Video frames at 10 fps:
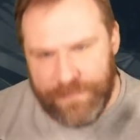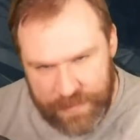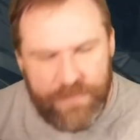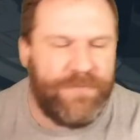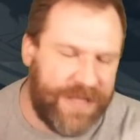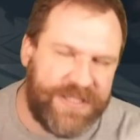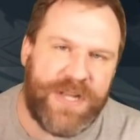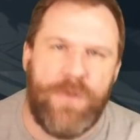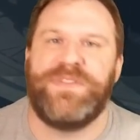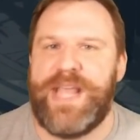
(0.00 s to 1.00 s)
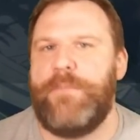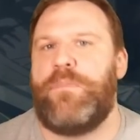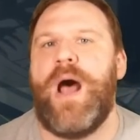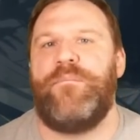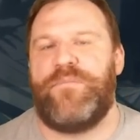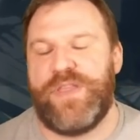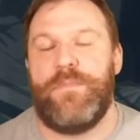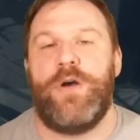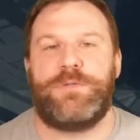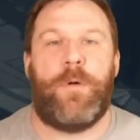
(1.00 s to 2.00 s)
the Stone Skin problem for the
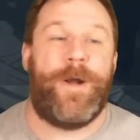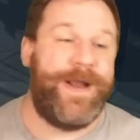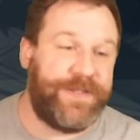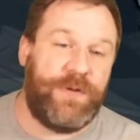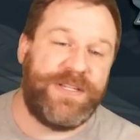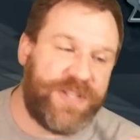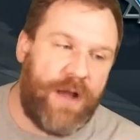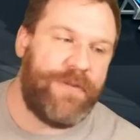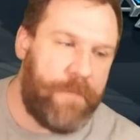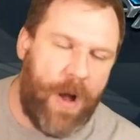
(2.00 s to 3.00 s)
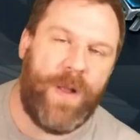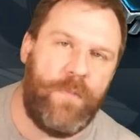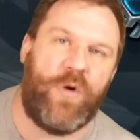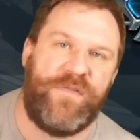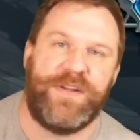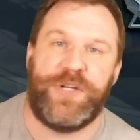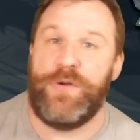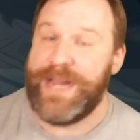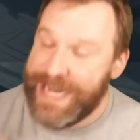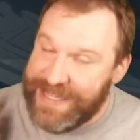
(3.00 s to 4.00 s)
most part. He doesn't really solve the Polymorph issue,
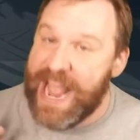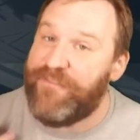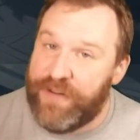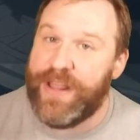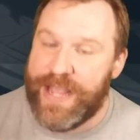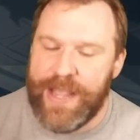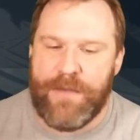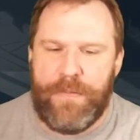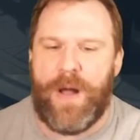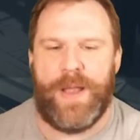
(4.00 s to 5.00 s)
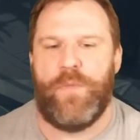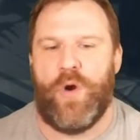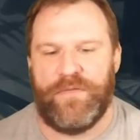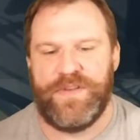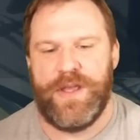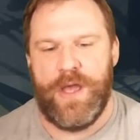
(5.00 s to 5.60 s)
and he definitely can get polymorphed